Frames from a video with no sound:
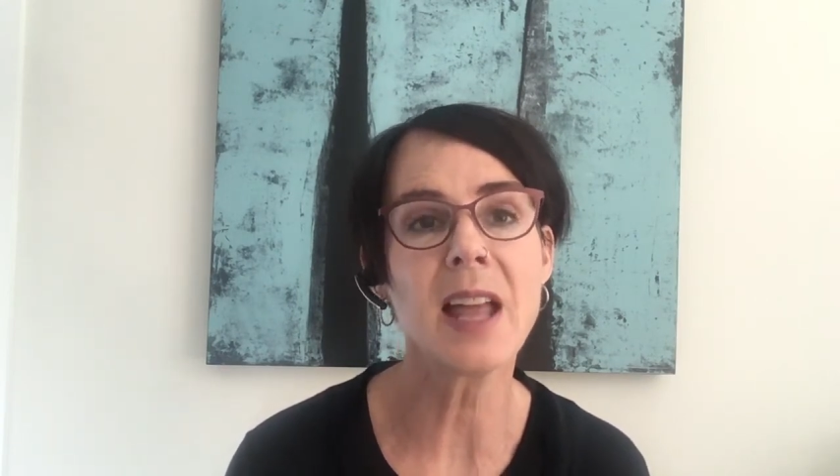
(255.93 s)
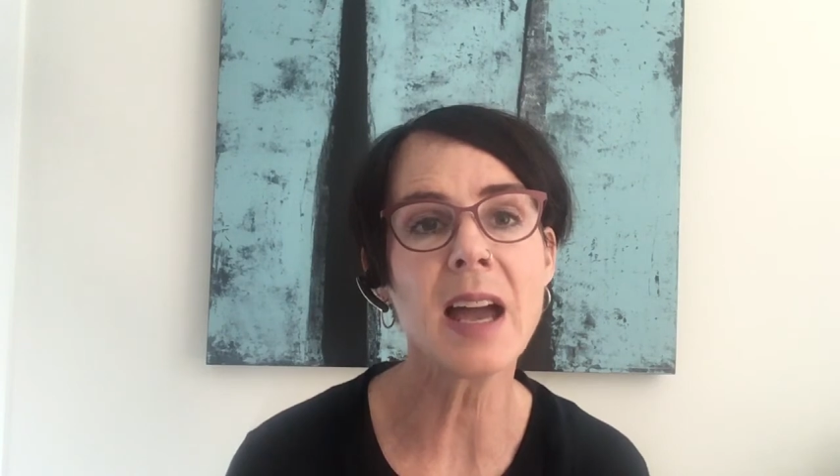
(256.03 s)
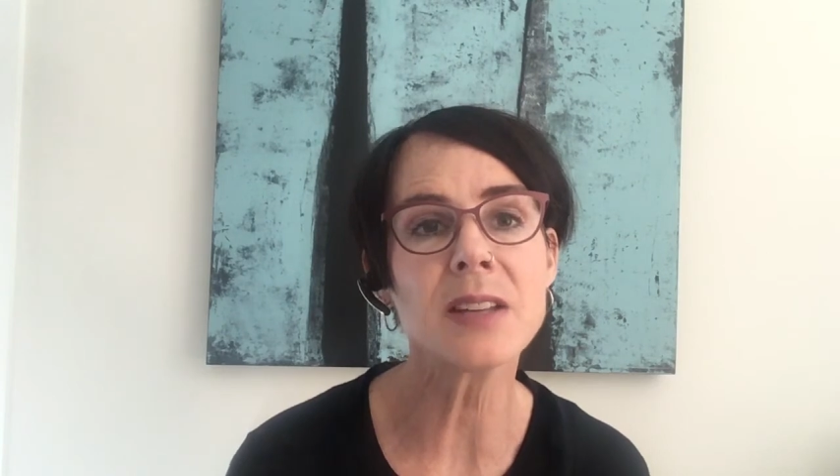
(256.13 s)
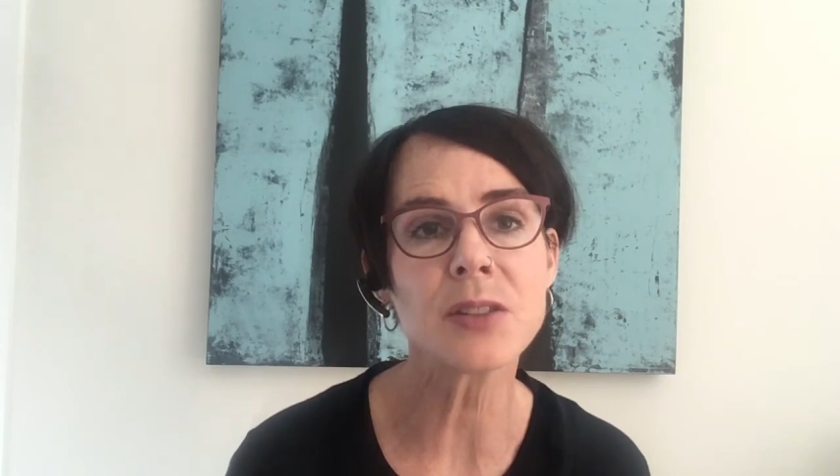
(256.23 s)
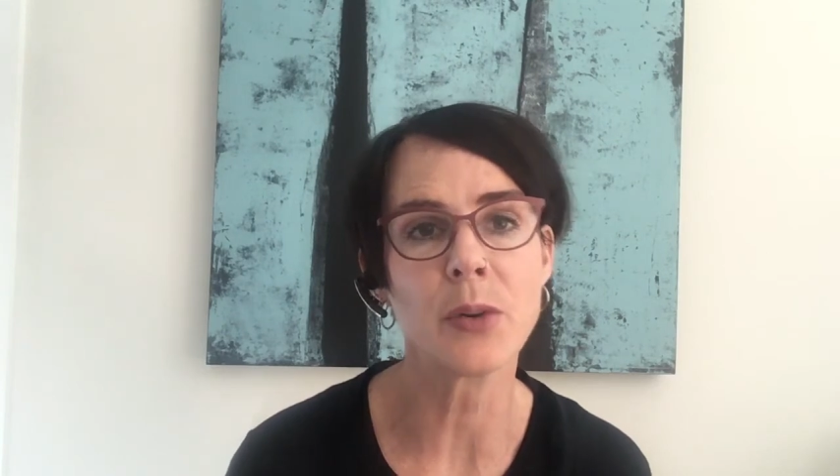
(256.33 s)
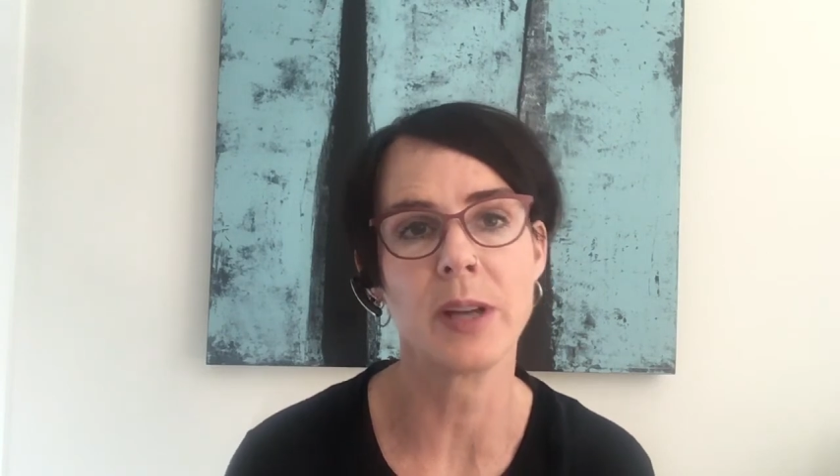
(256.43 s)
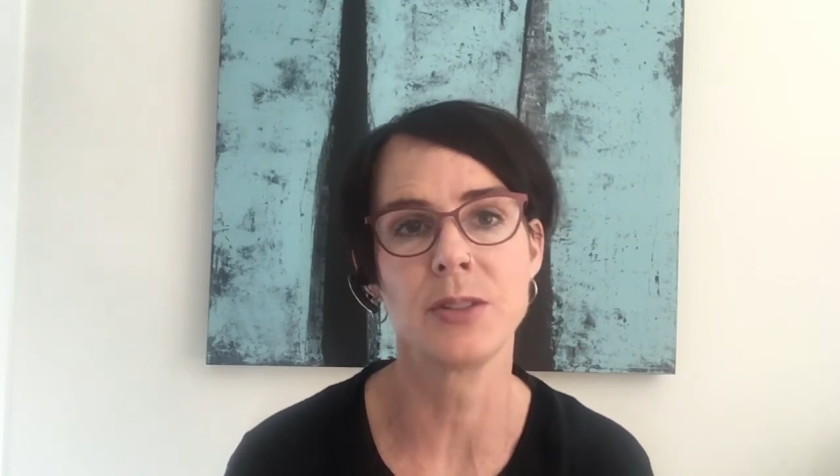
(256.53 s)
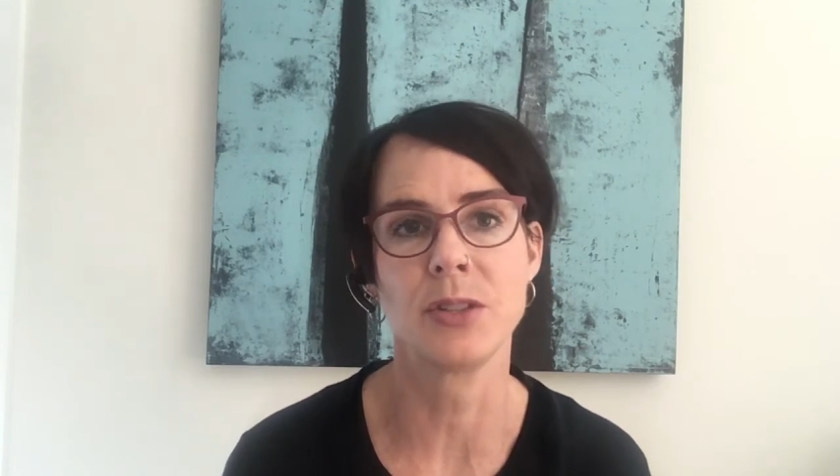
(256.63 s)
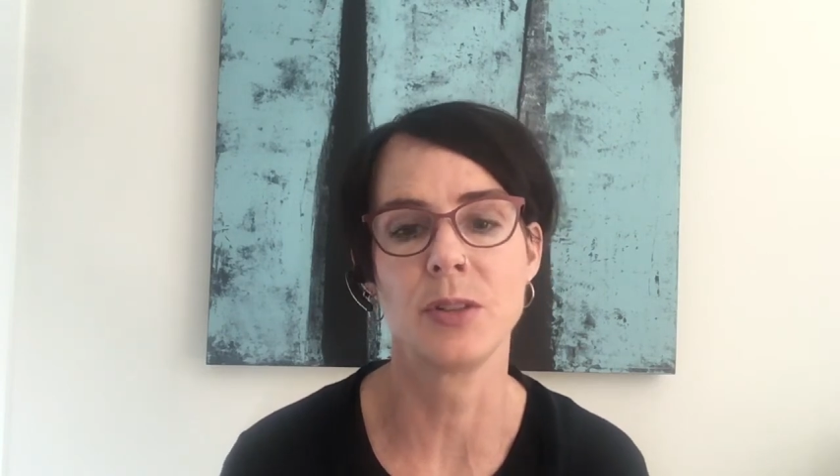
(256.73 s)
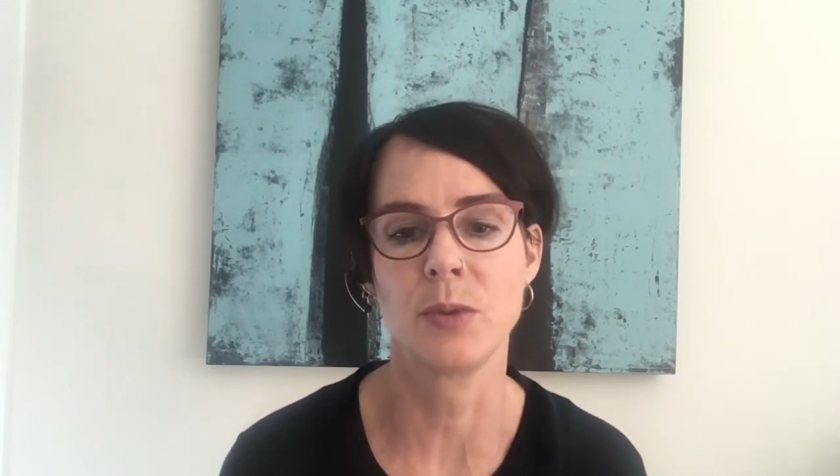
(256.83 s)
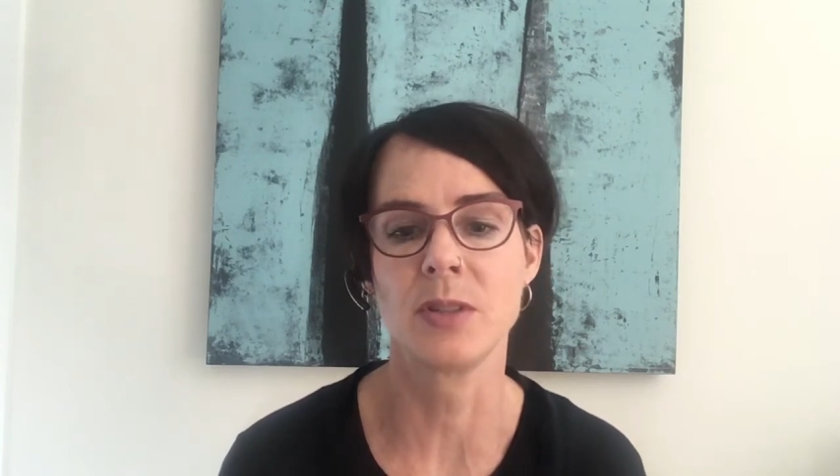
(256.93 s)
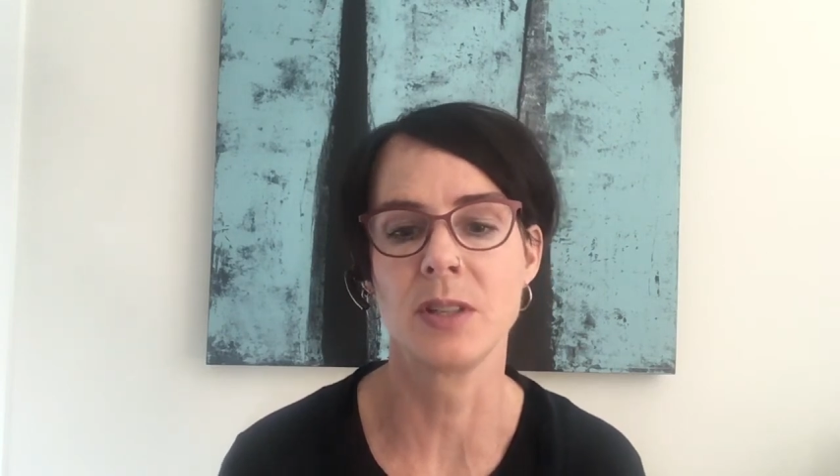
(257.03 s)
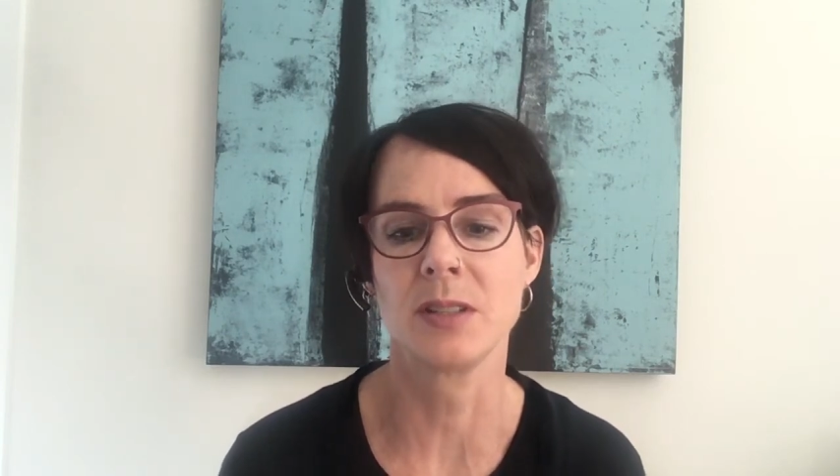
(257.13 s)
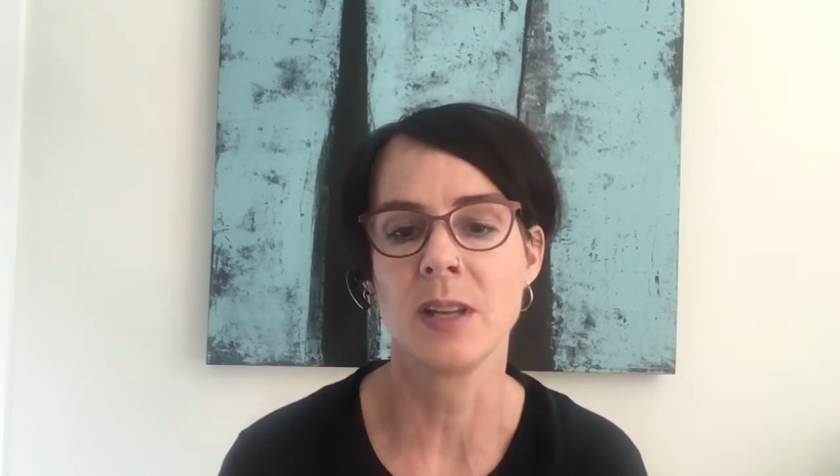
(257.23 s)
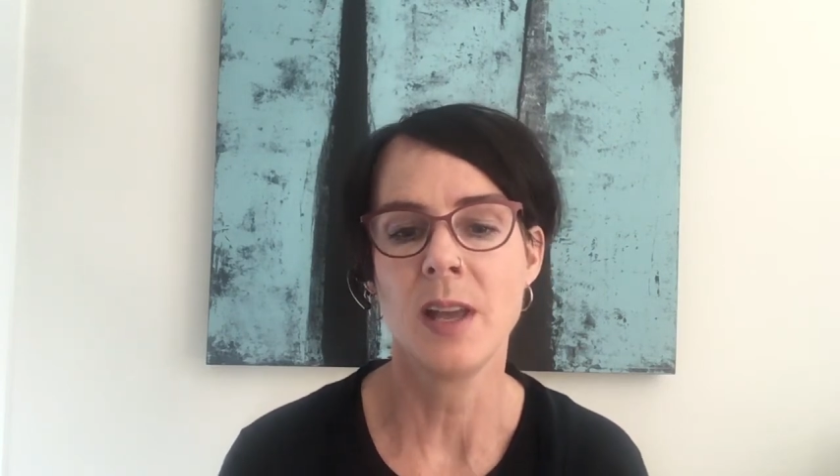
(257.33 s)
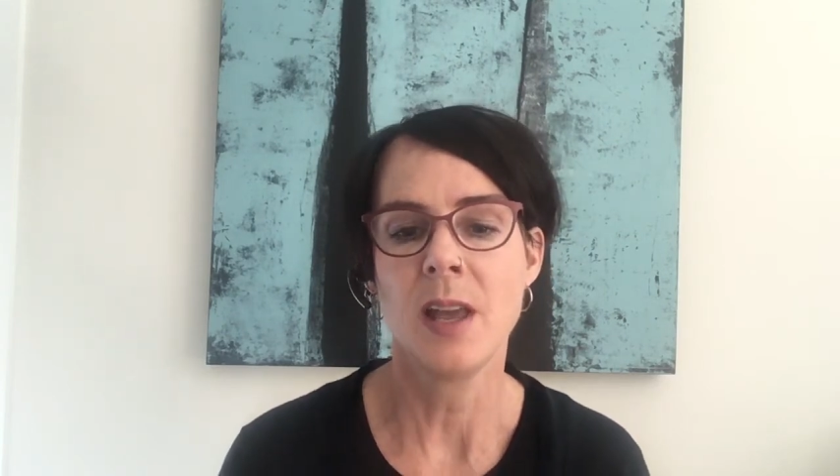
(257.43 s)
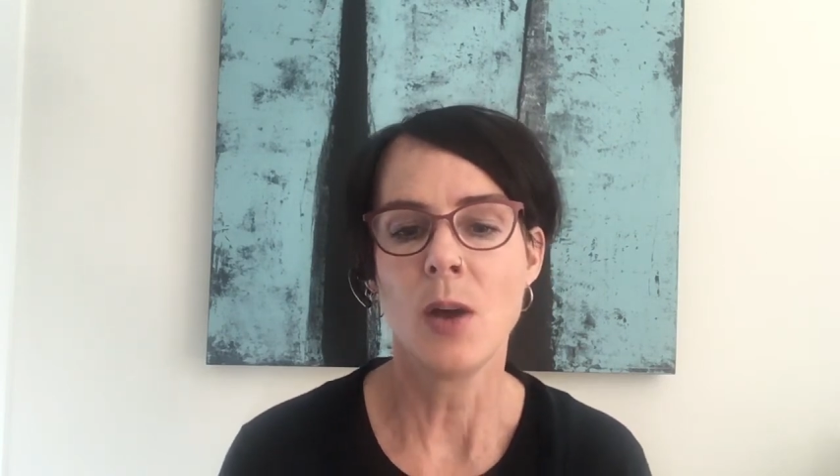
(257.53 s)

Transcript: the last question, which is